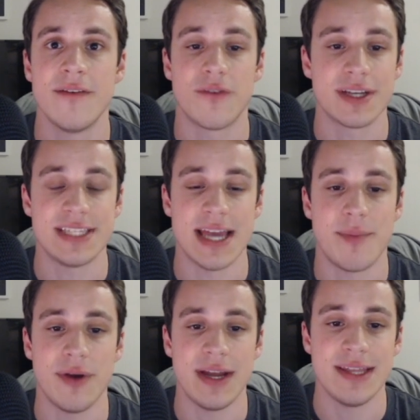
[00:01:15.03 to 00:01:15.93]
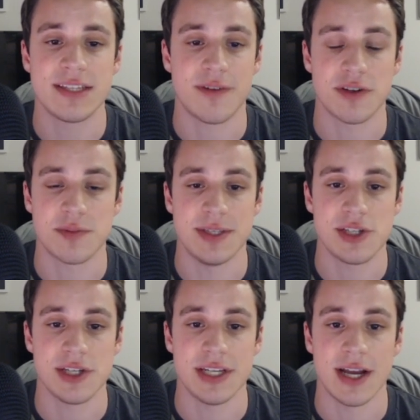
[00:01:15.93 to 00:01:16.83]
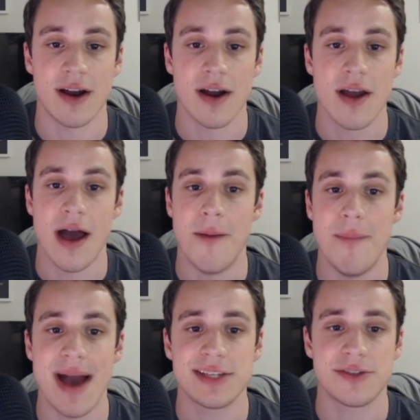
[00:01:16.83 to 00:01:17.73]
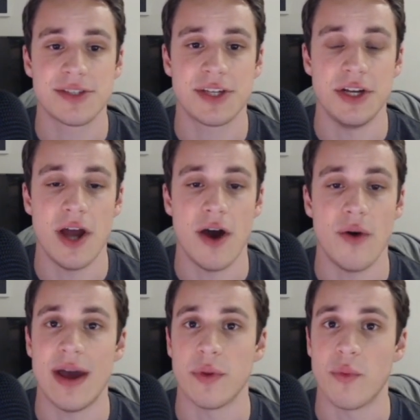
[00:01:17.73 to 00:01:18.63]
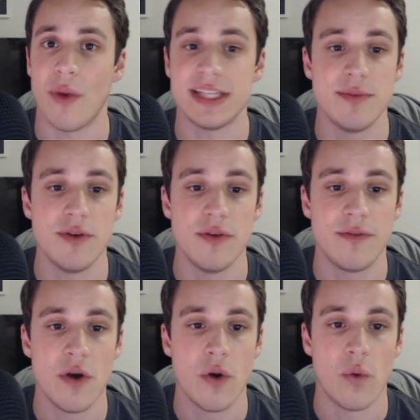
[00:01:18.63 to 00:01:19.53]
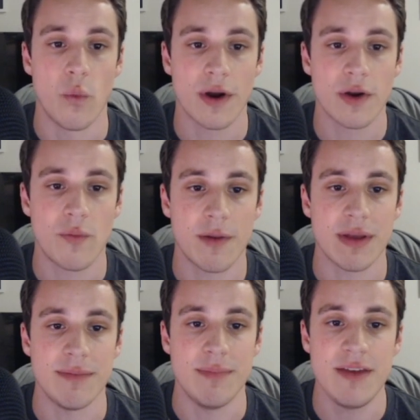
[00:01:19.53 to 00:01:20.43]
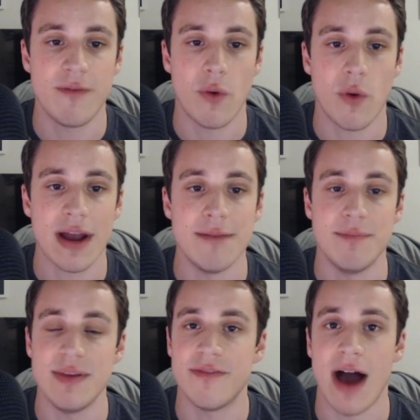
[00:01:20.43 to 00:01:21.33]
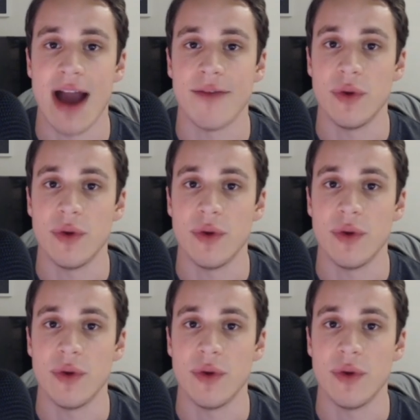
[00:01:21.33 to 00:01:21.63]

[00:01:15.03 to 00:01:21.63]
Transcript: For example, in this first position here, a master is going to know that with white to move, we're going to want to play b4 and b5.